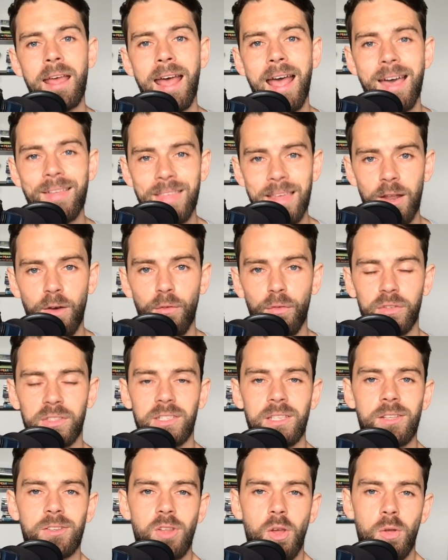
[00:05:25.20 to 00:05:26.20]
And then
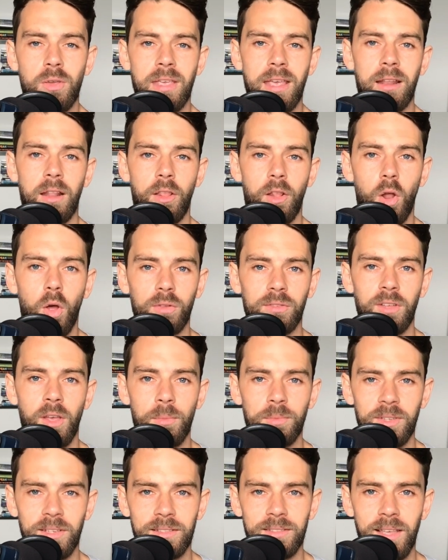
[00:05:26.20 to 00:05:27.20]
obviously you don't get the
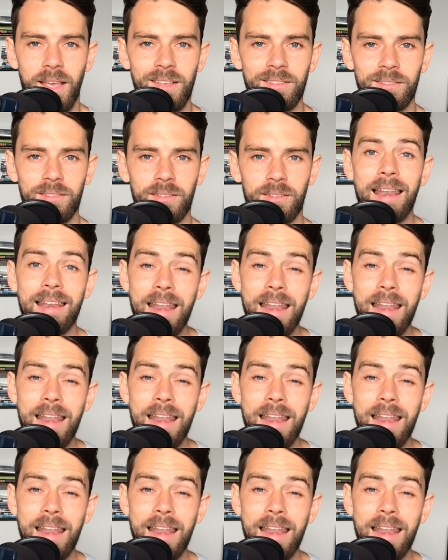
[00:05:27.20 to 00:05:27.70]
long-term success.